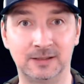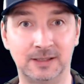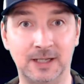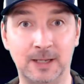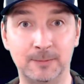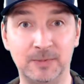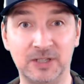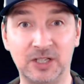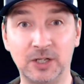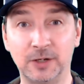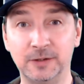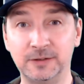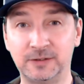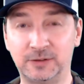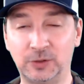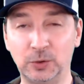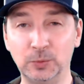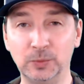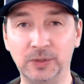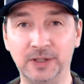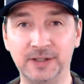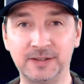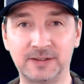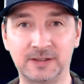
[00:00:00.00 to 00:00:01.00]
And because
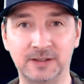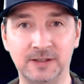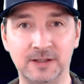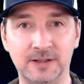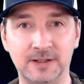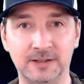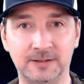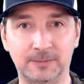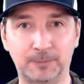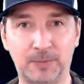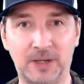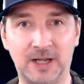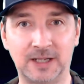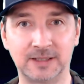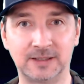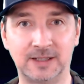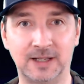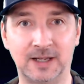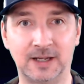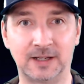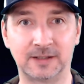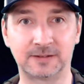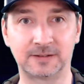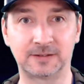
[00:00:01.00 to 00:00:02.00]
you listen to this
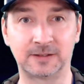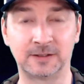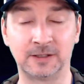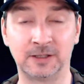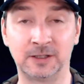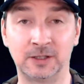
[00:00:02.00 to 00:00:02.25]
podcast,